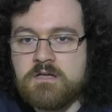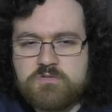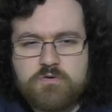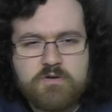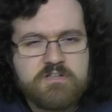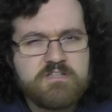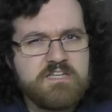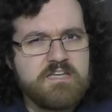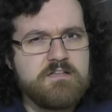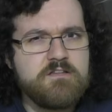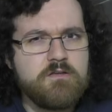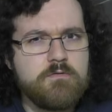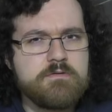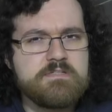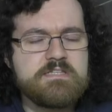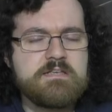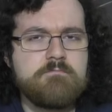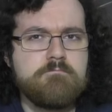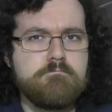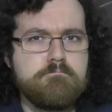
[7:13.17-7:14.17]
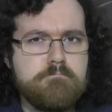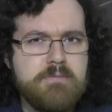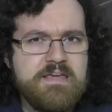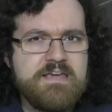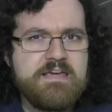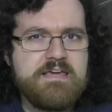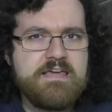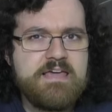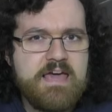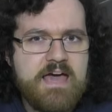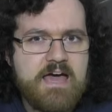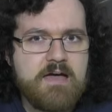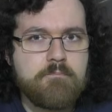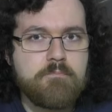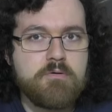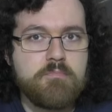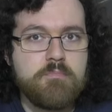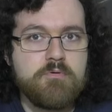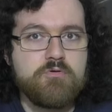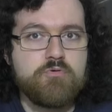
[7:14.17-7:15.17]
So I think there is a big
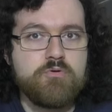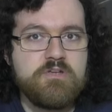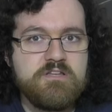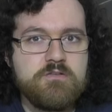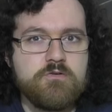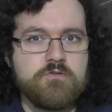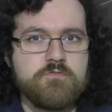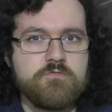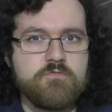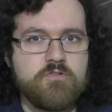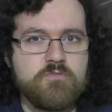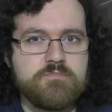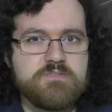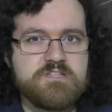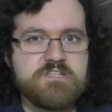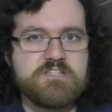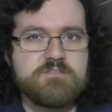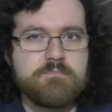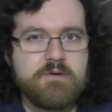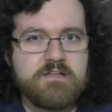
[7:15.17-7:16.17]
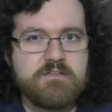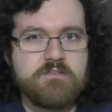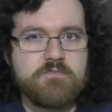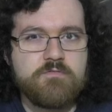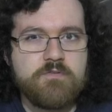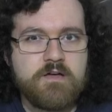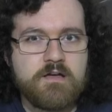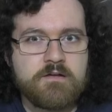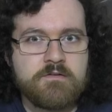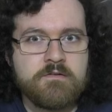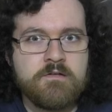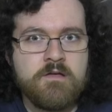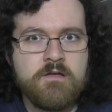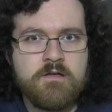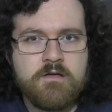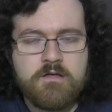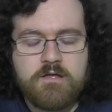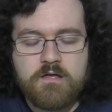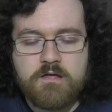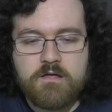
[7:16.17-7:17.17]
gap between those films, despite the fact
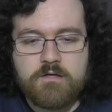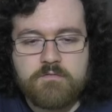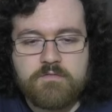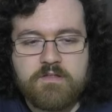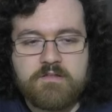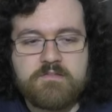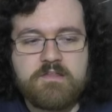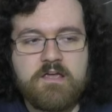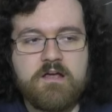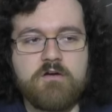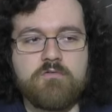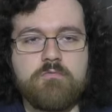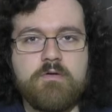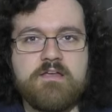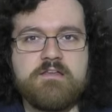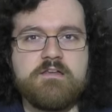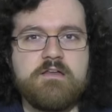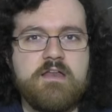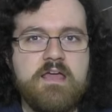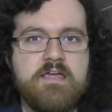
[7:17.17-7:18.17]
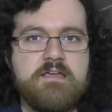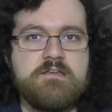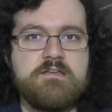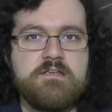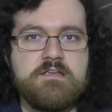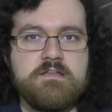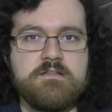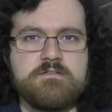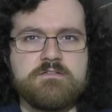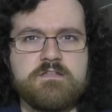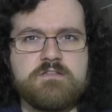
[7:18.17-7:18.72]
that they are rated 18s.